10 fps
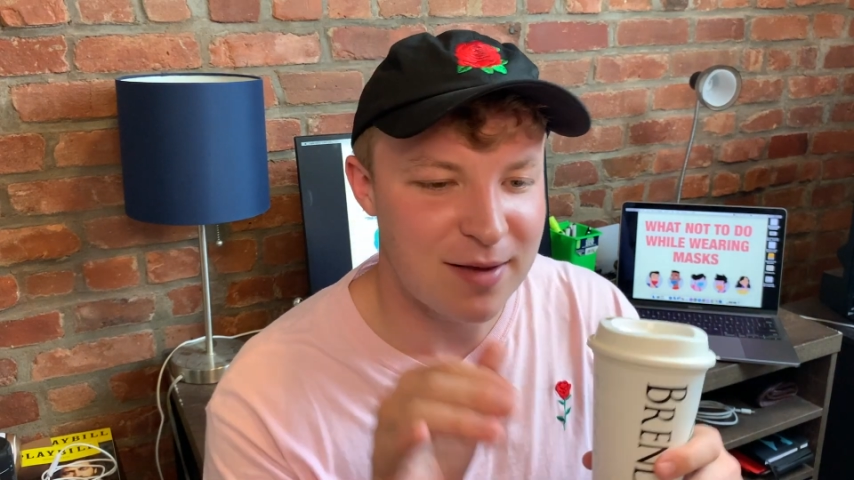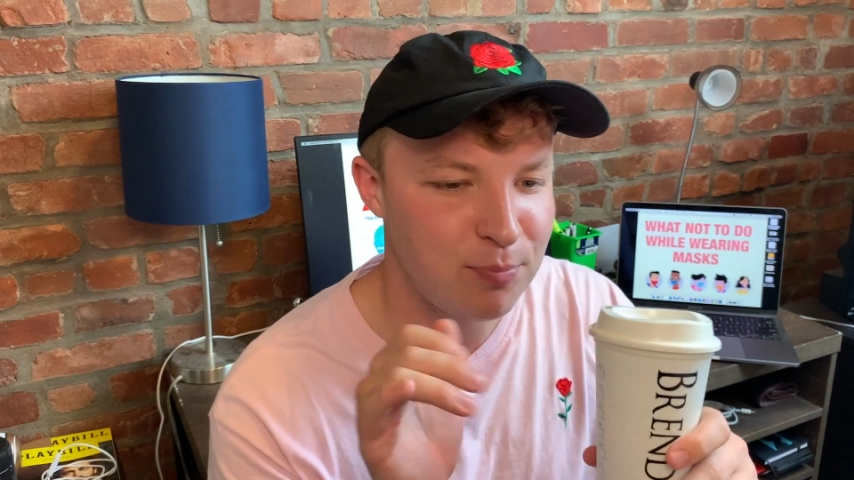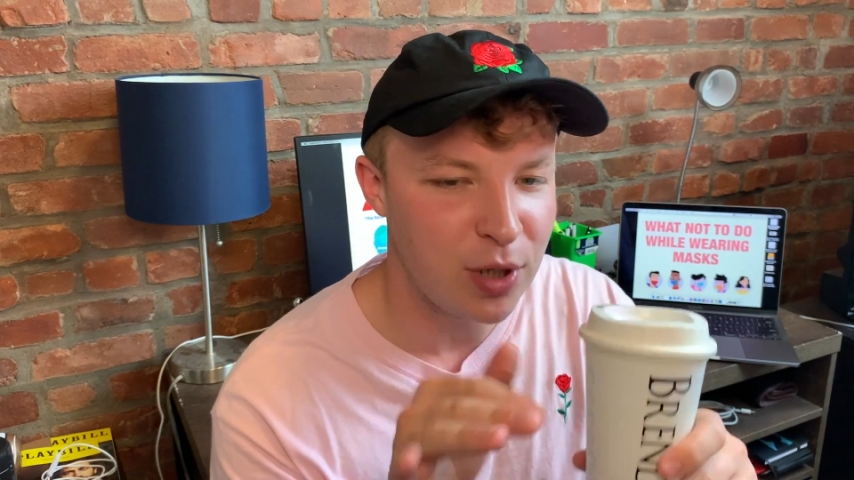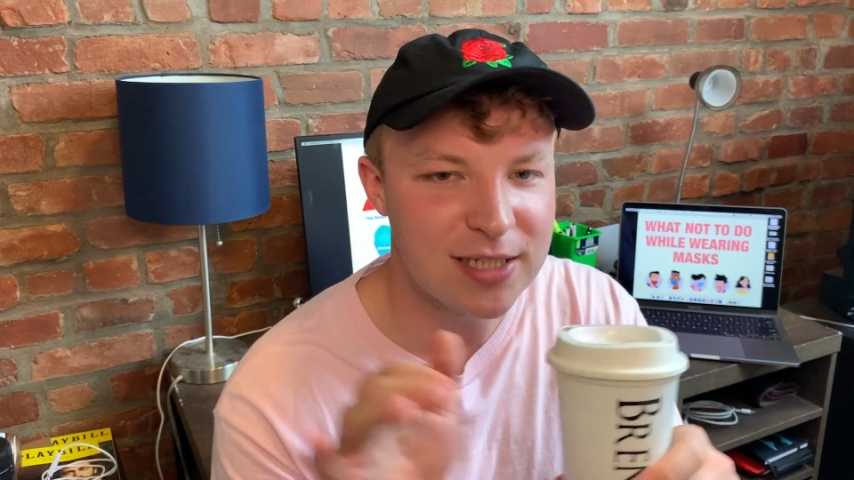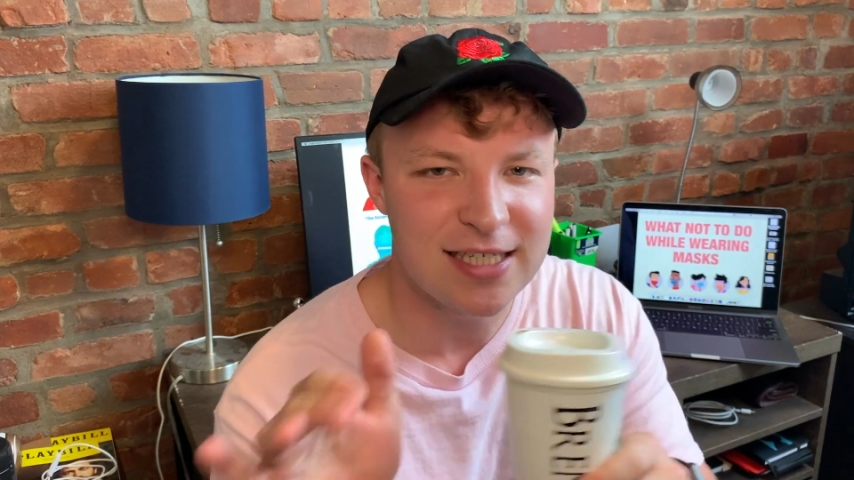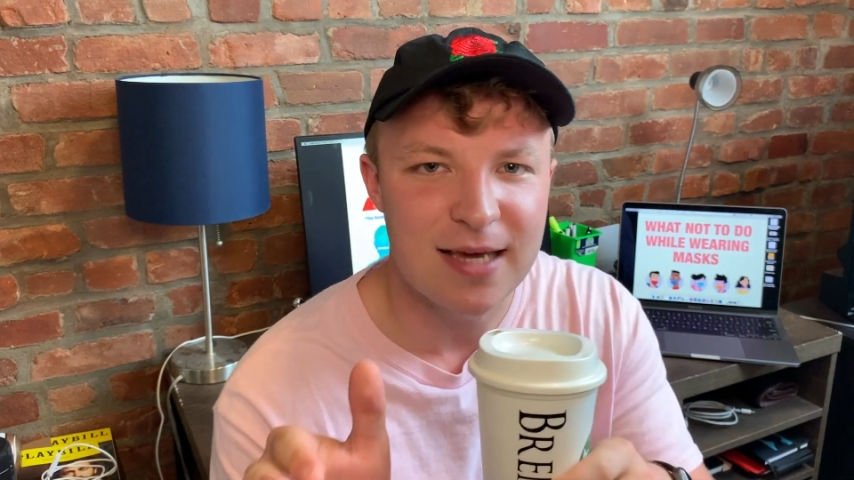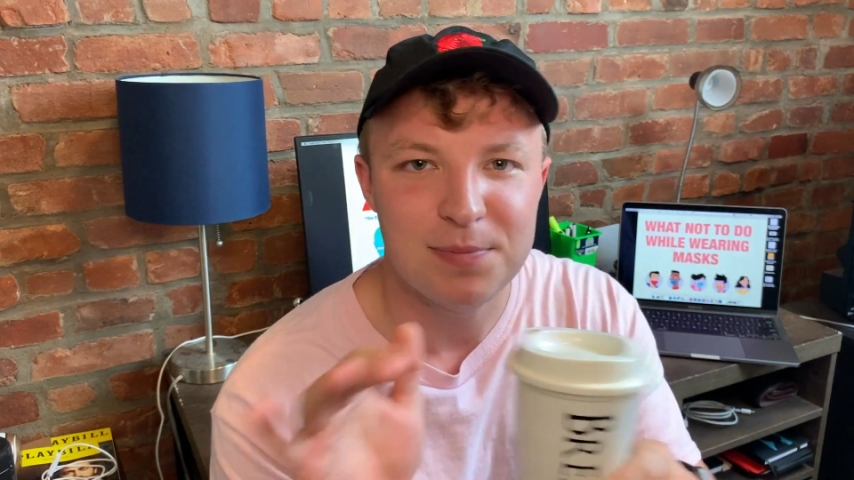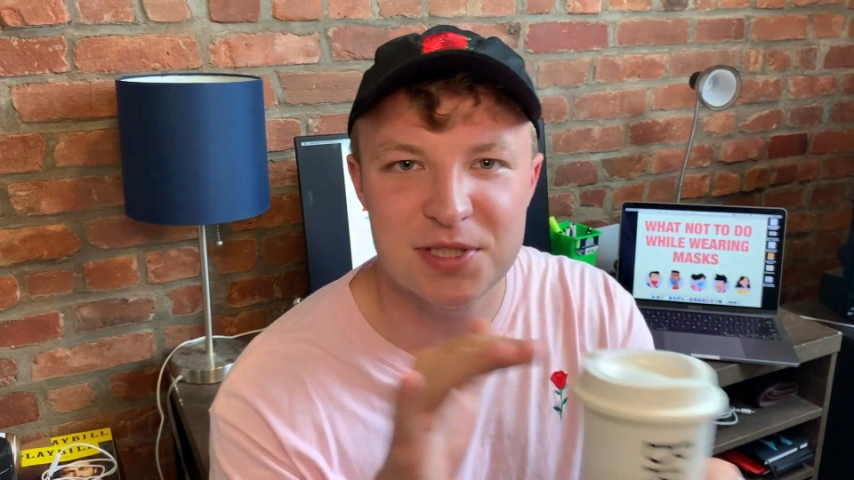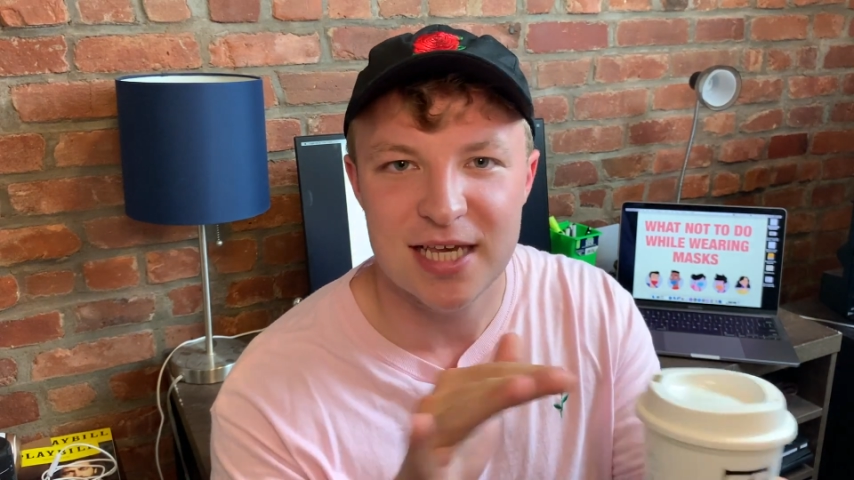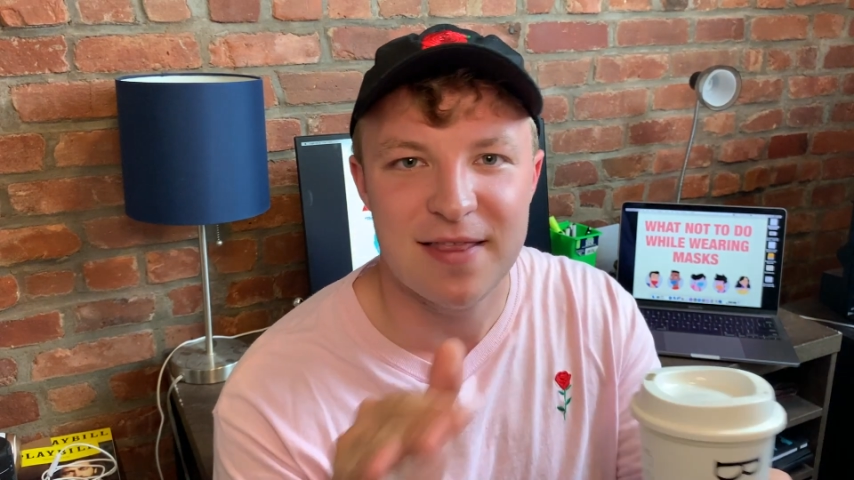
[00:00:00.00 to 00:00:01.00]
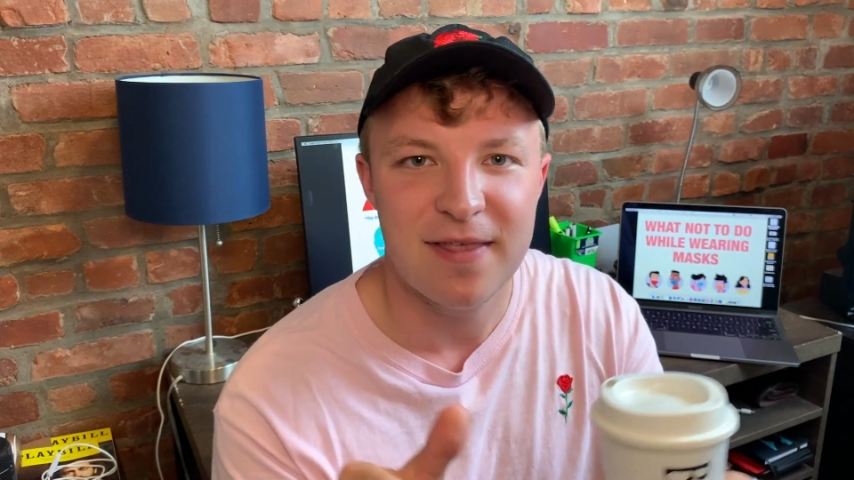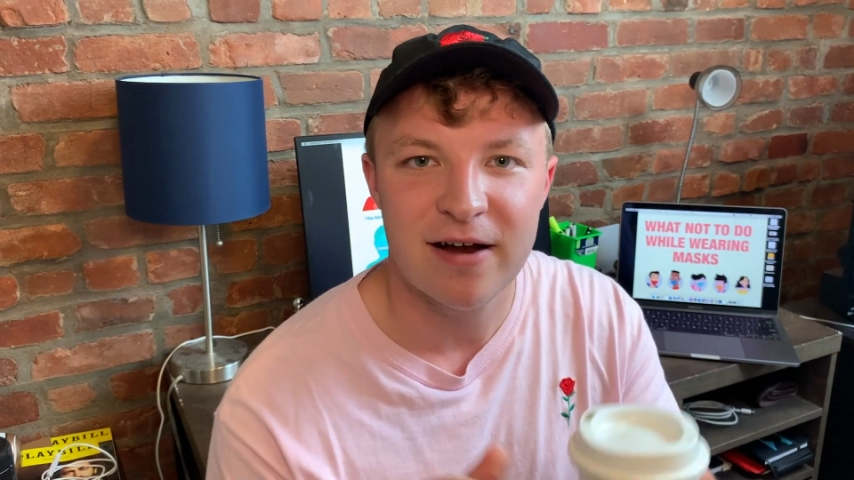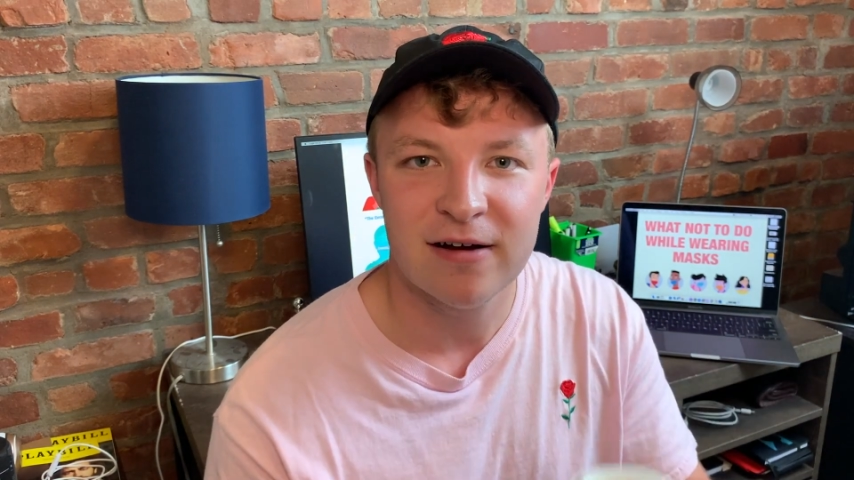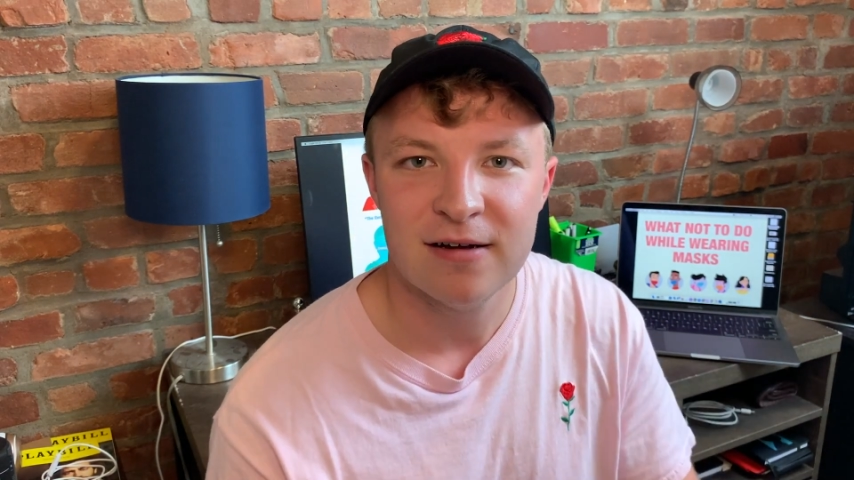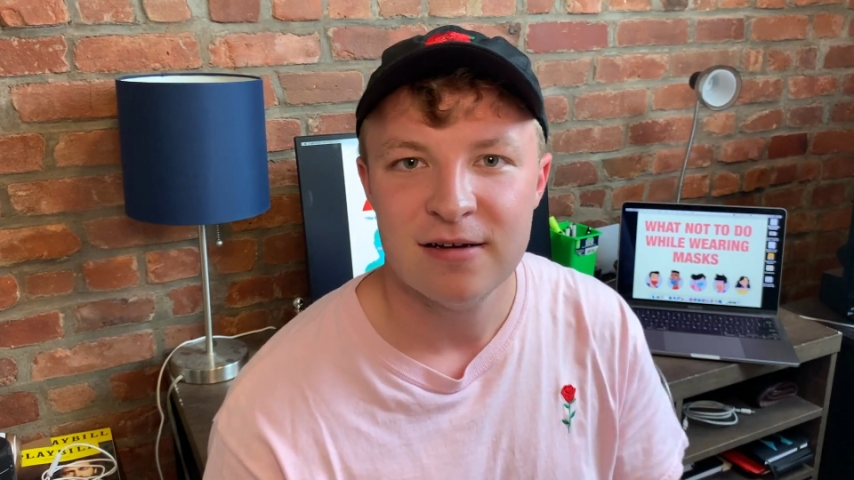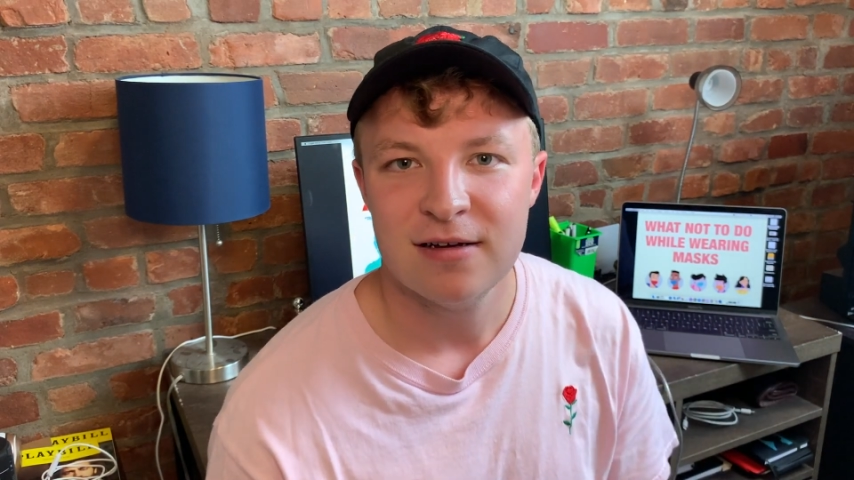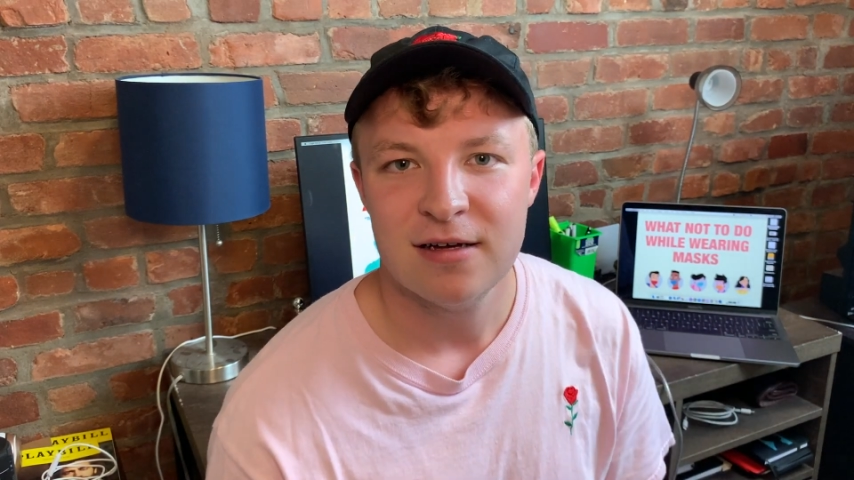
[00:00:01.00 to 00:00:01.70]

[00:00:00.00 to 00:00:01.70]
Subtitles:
put tips in there.